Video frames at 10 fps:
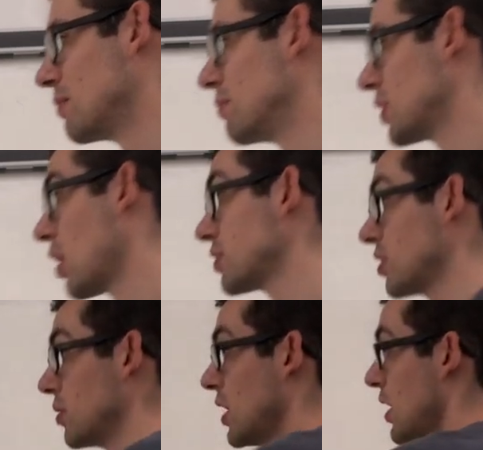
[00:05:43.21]
But
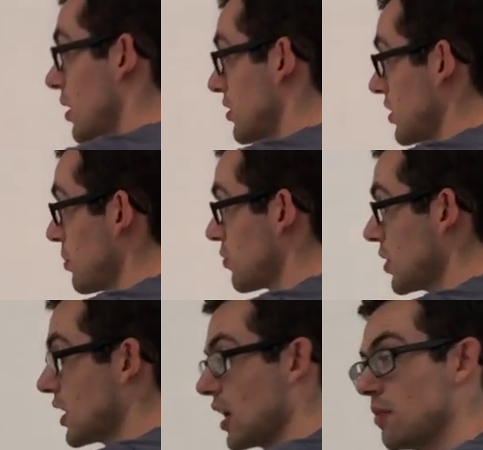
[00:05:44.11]
also, step
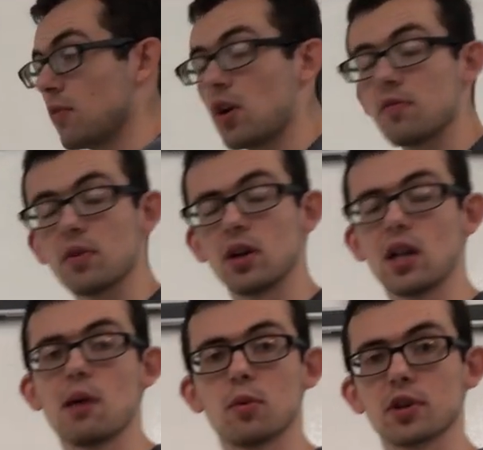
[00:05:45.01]
3 can involve a
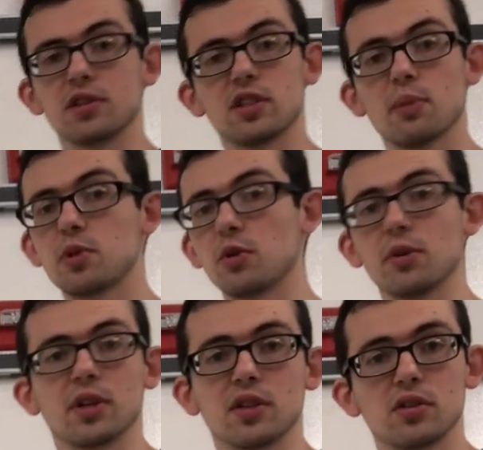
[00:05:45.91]
lot more
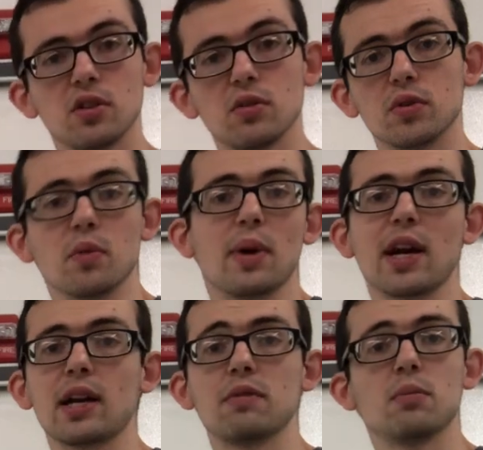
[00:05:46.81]
conceptual things too. You may
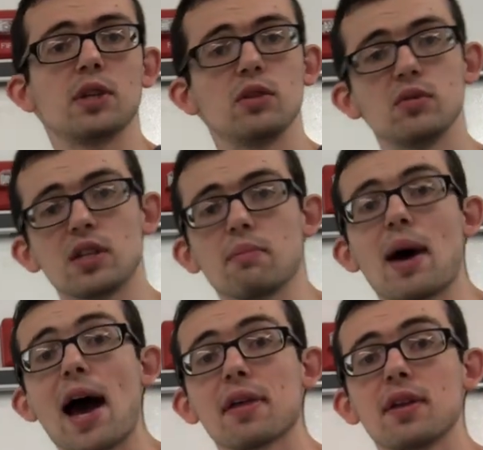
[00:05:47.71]
not even be using
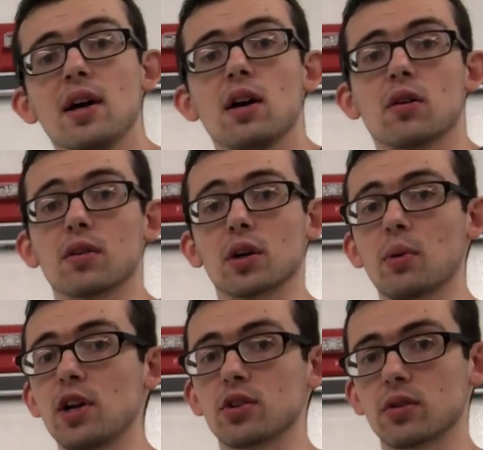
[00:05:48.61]
math or an
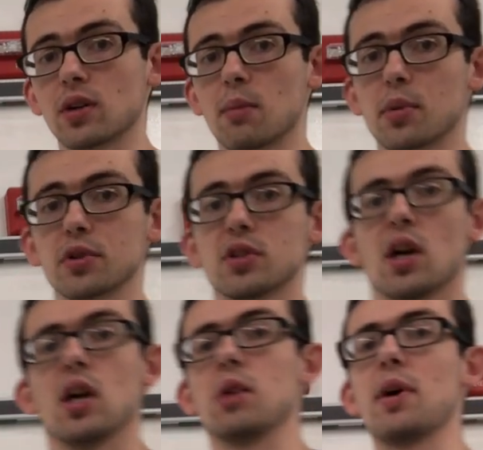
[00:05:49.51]
equation or numbers.
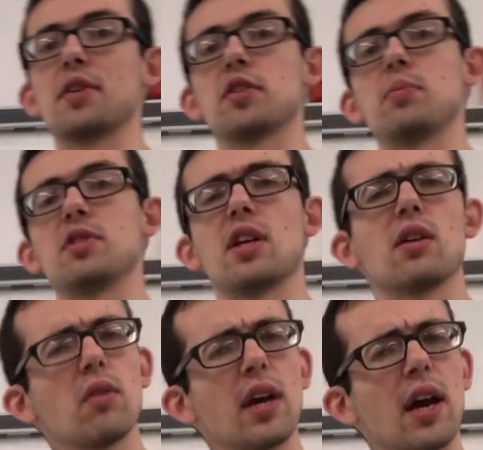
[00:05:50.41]
You might just be
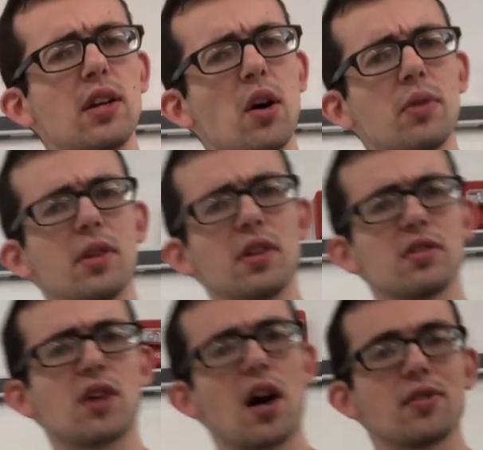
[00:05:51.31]
saying, okay, I know that
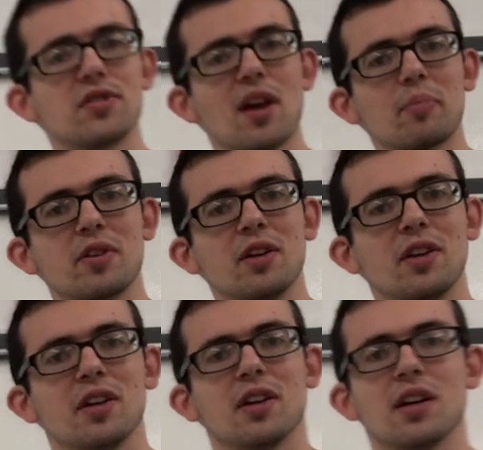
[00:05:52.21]
this concept
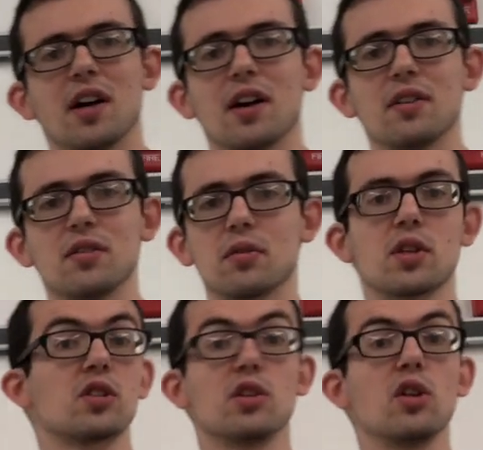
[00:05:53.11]
or
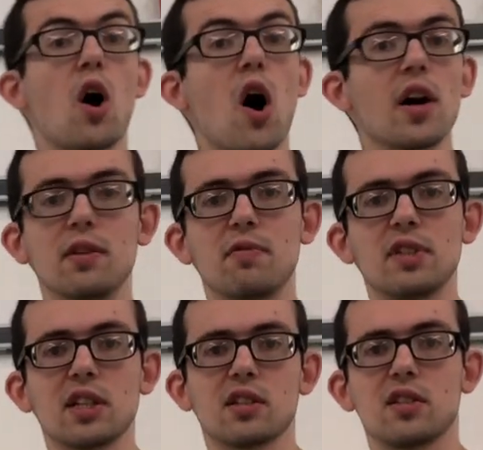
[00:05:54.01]
this law in
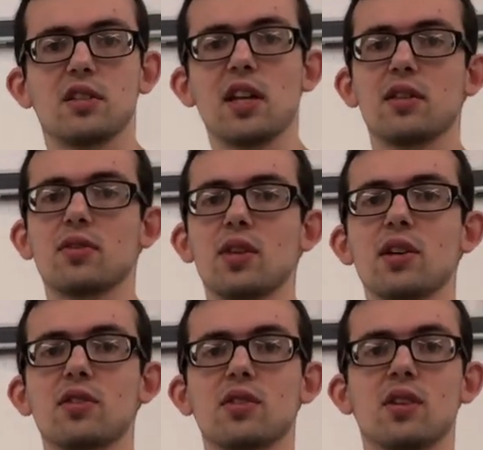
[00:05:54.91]
physics states
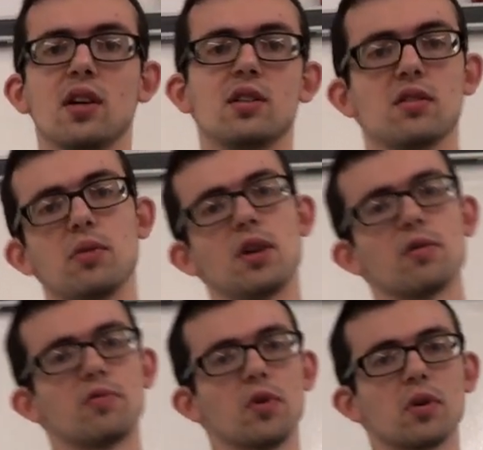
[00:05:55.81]
this, so
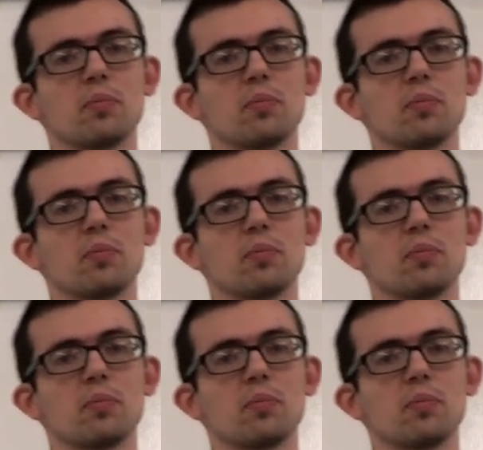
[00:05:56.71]
therefore,